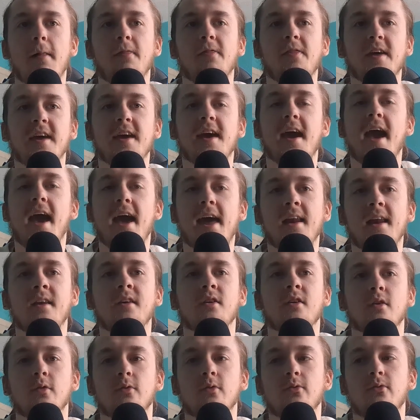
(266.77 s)
the end
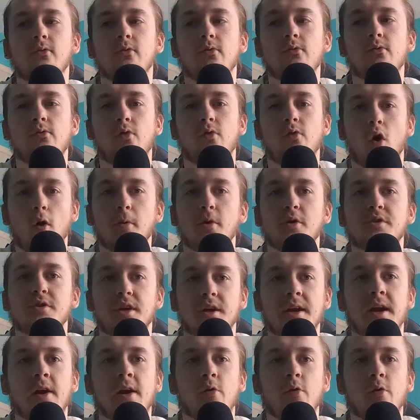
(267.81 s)
of Robert De
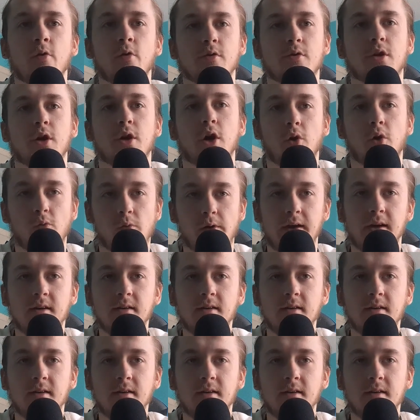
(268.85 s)
Niro's career.